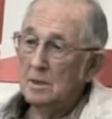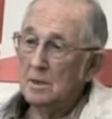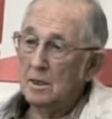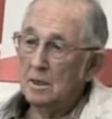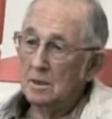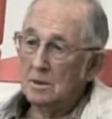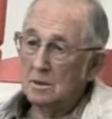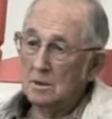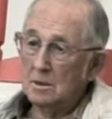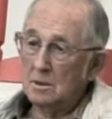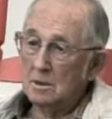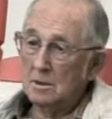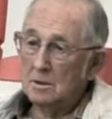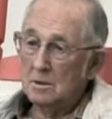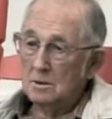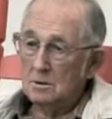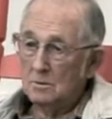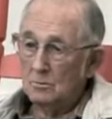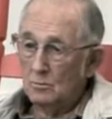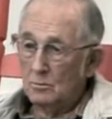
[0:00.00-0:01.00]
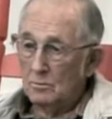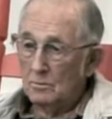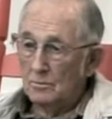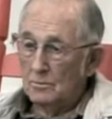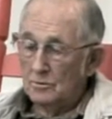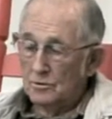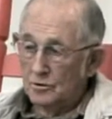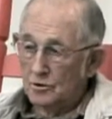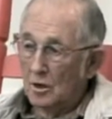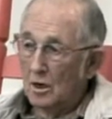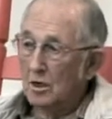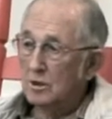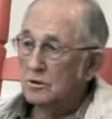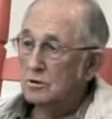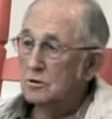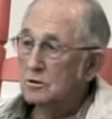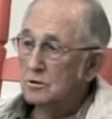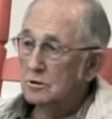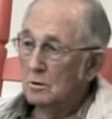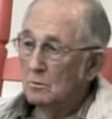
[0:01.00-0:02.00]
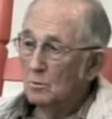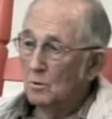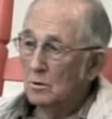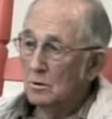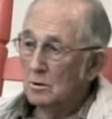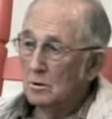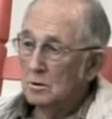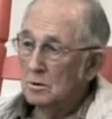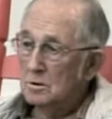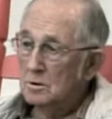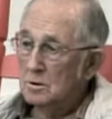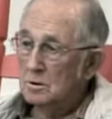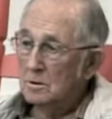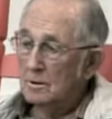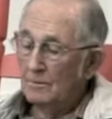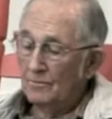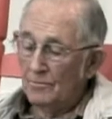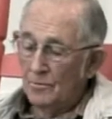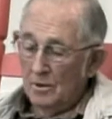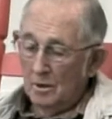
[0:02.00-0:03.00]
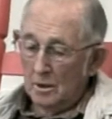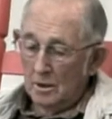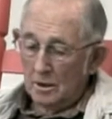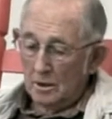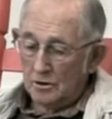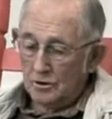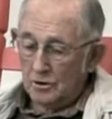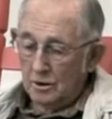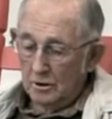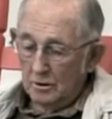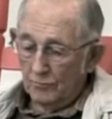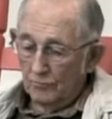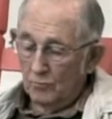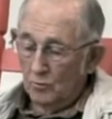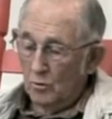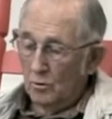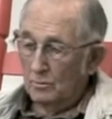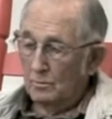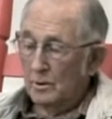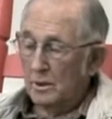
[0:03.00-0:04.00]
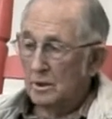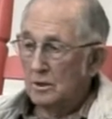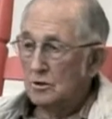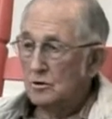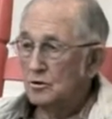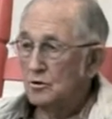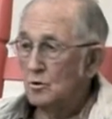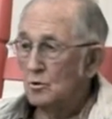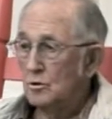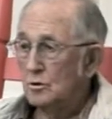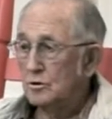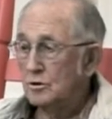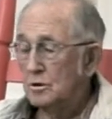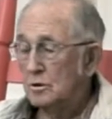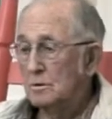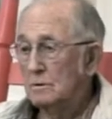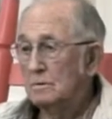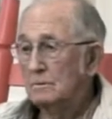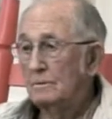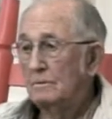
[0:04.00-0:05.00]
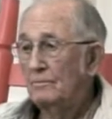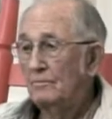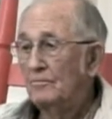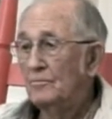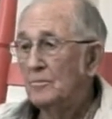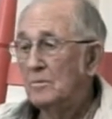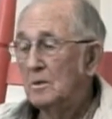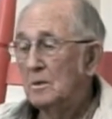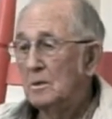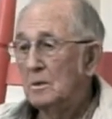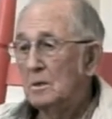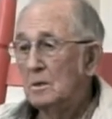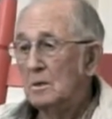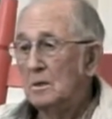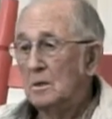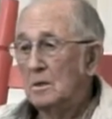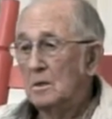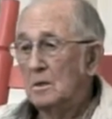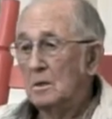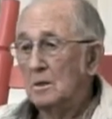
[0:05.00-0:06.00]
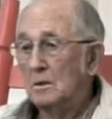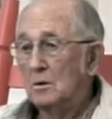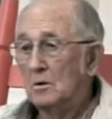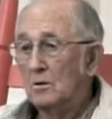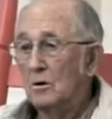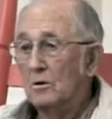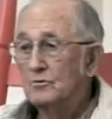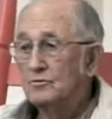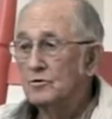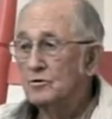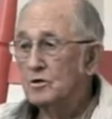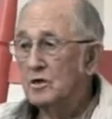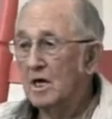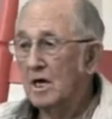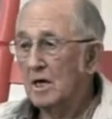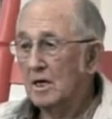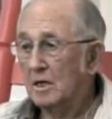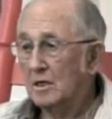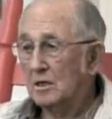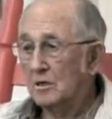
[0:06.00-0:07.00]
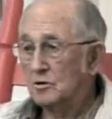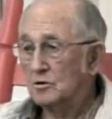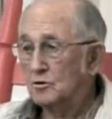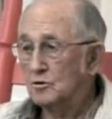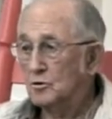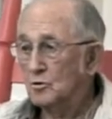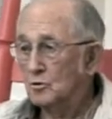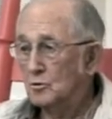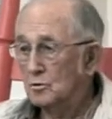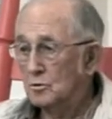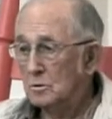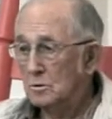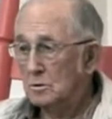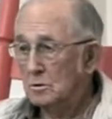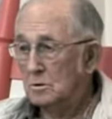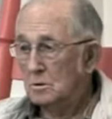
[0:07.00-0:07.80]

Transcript: and uh, signs you somewhere. I got sent to Fort Benning, Georgia, in an officer's candidate school.